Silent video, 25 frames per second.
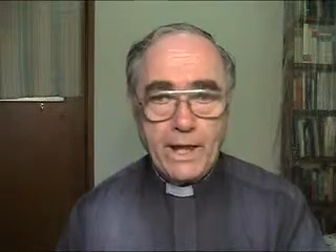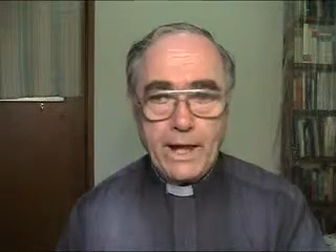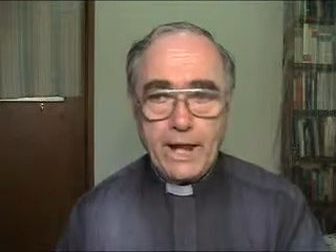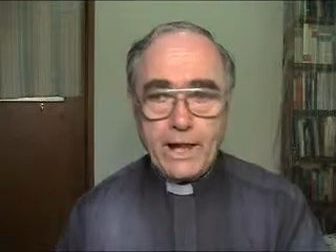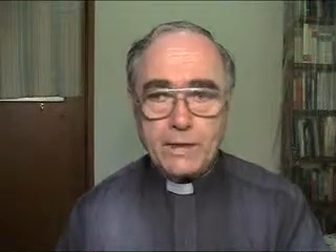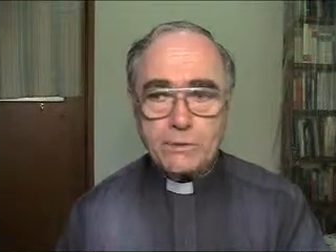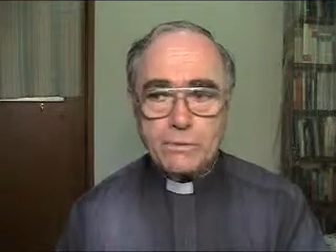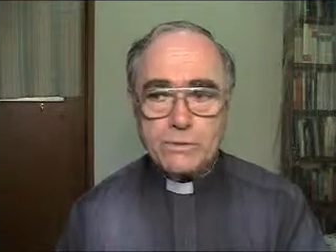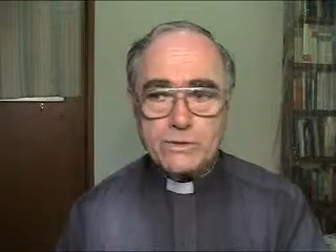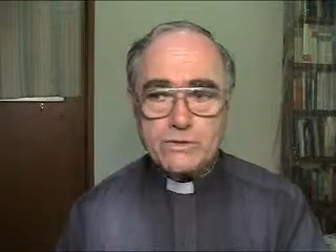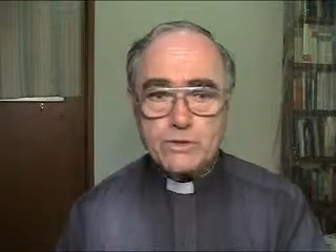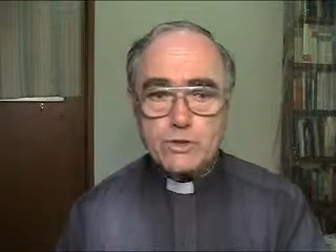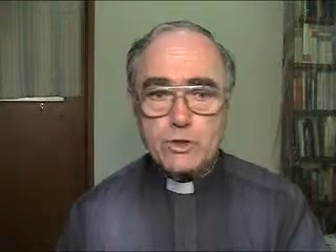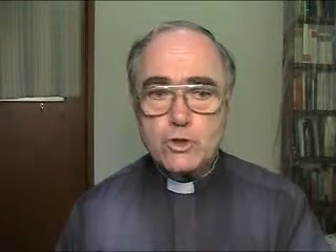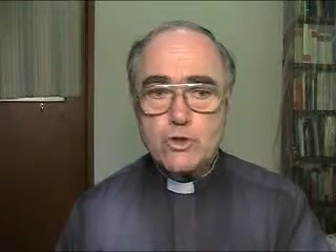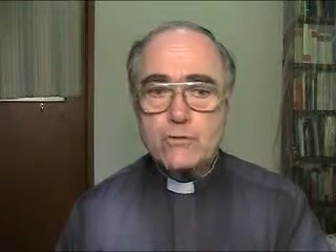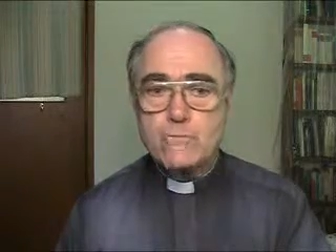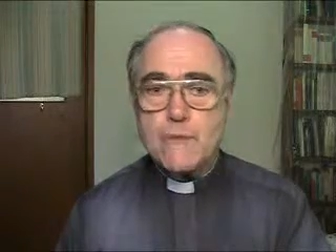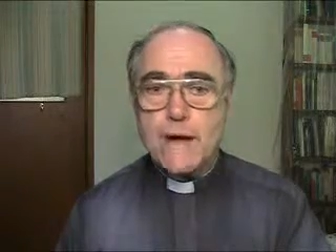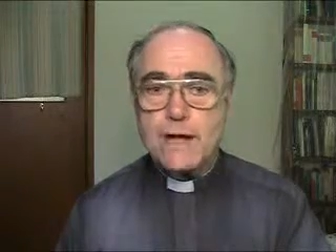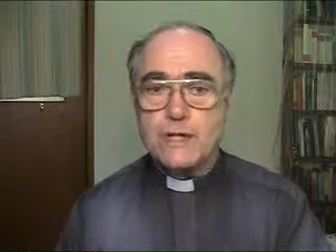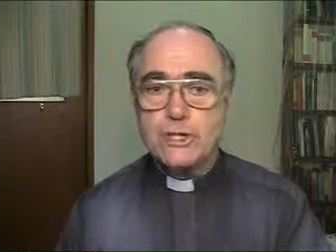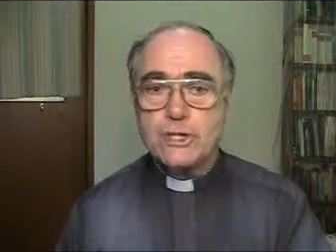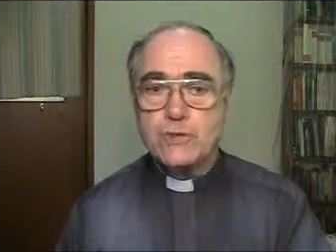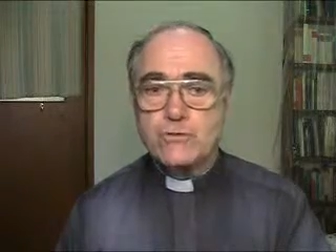It was too
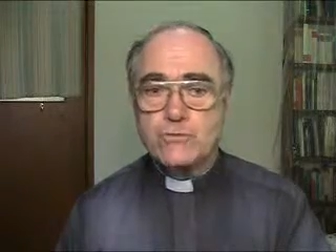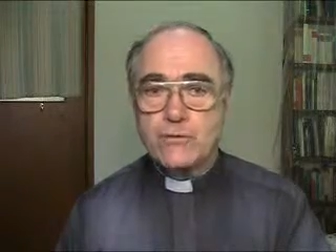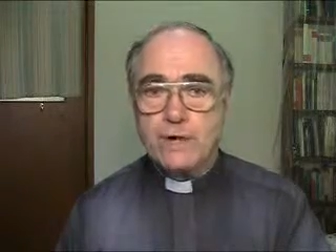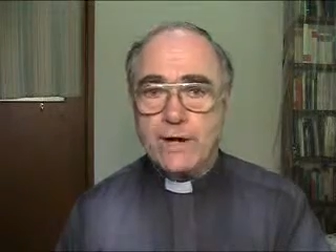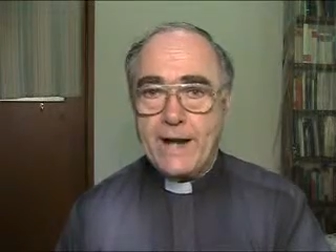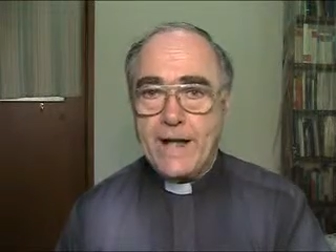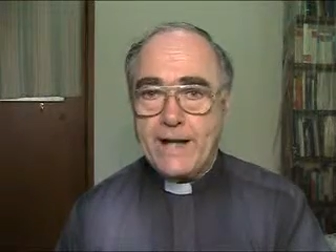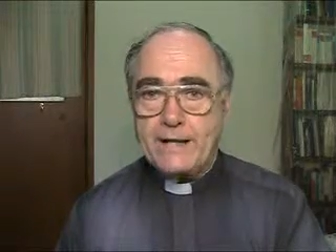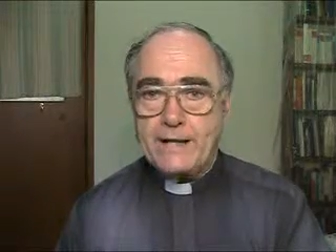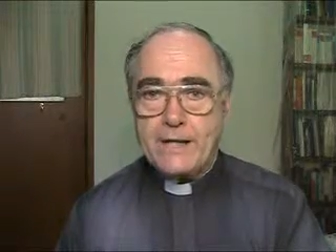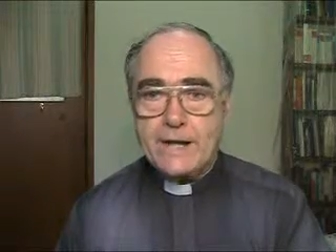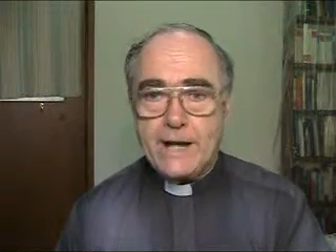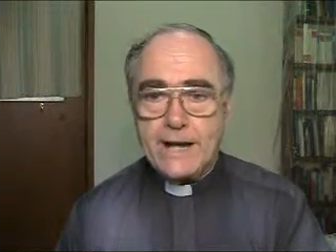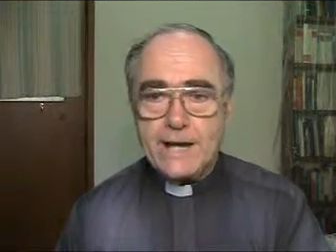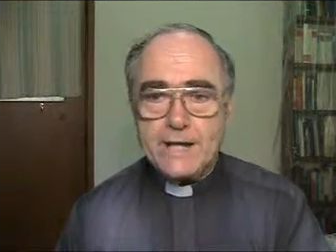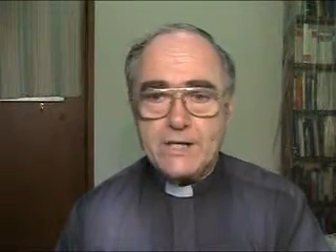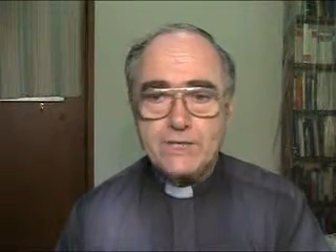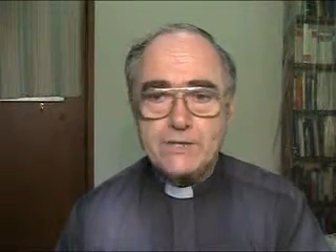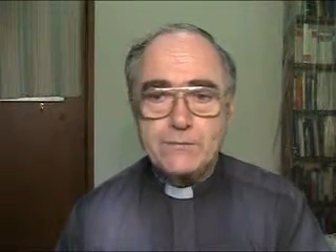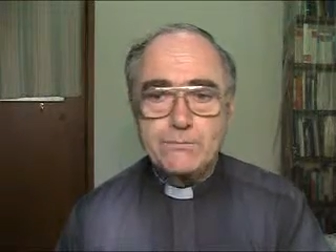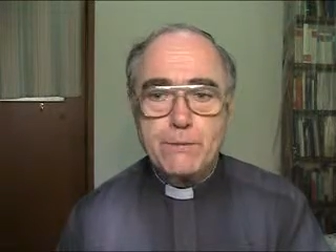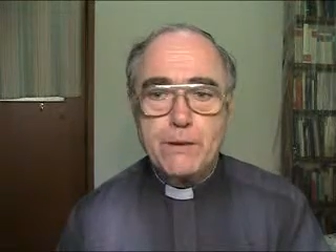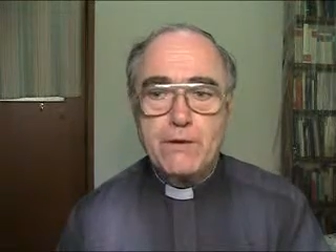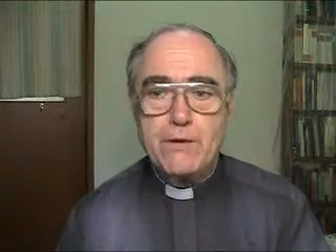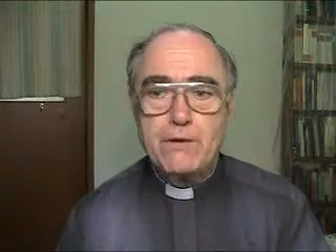much for an unclean
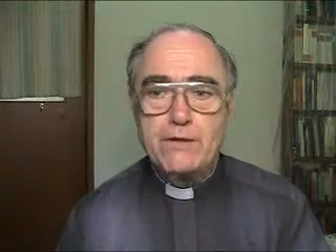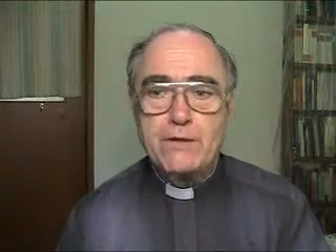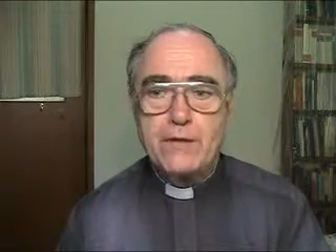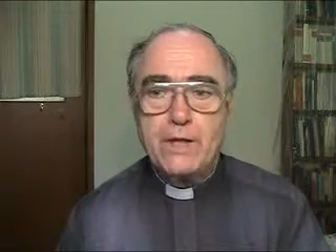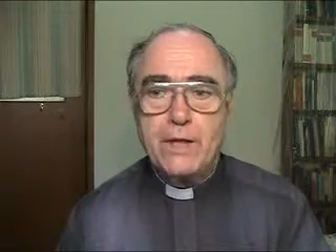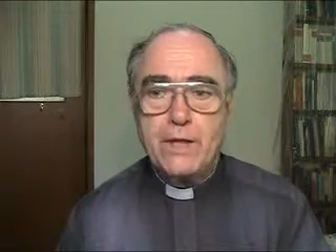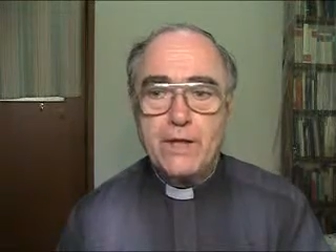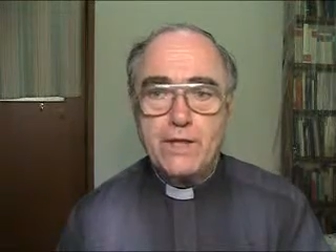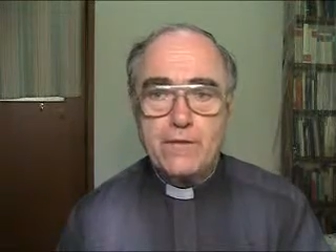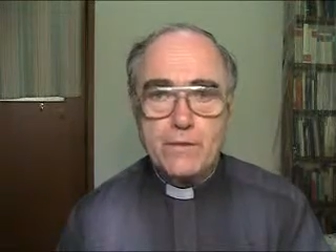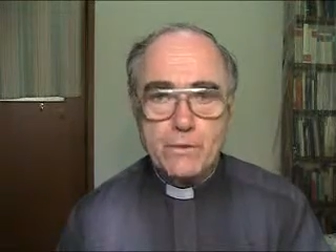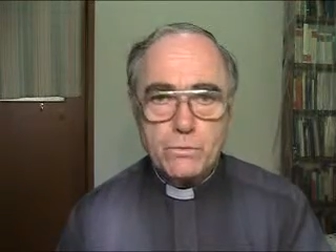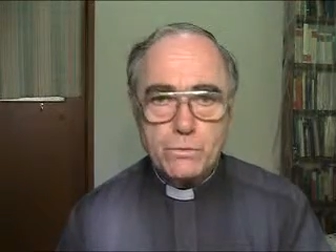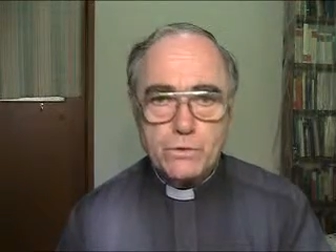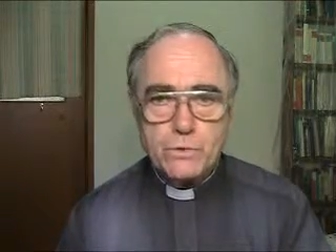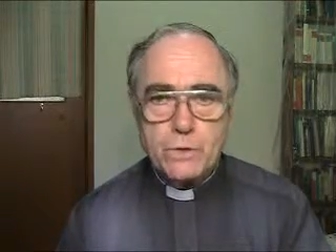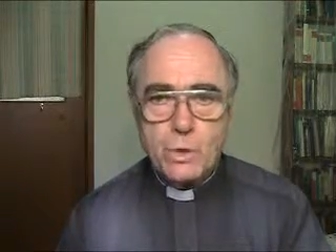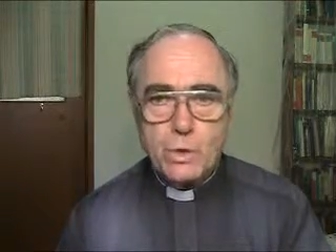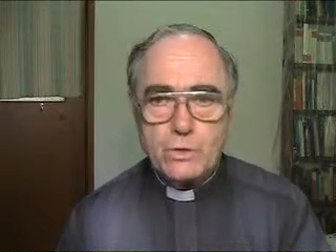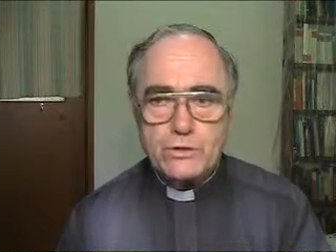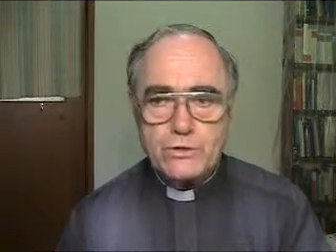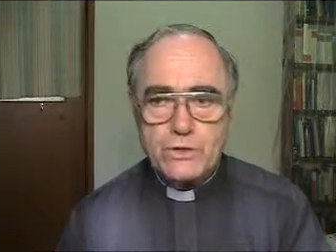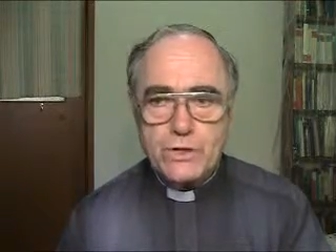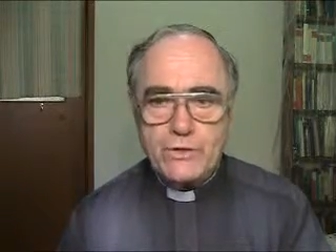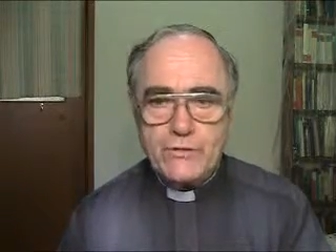spirit that was
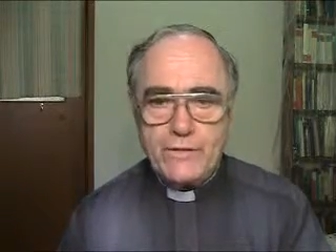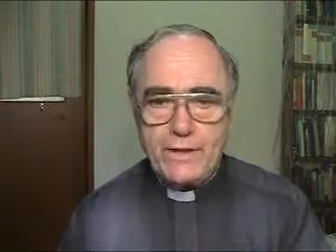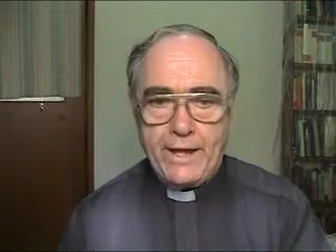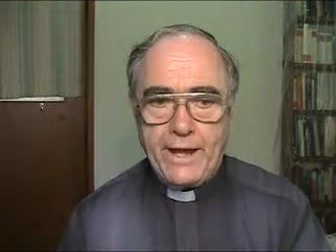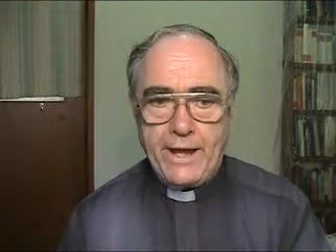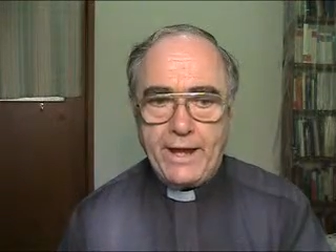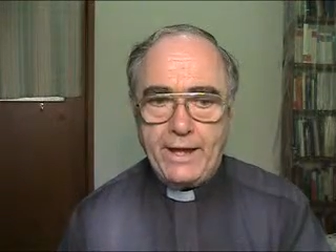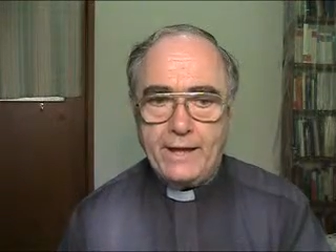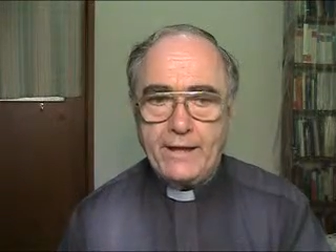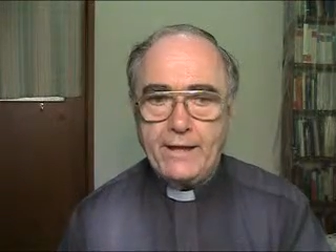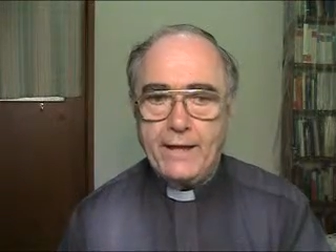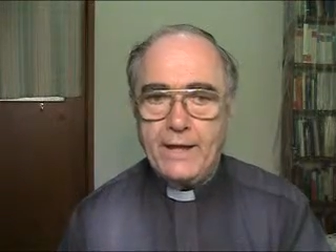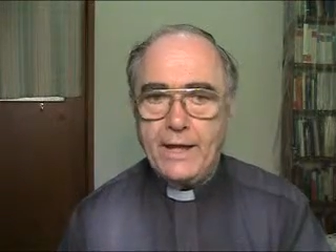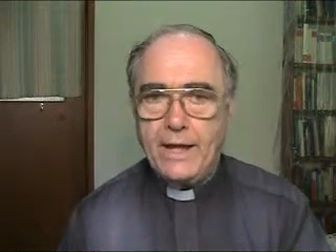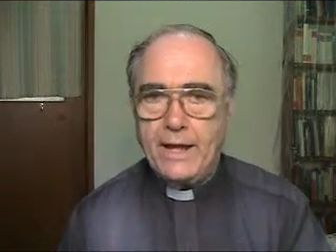also there.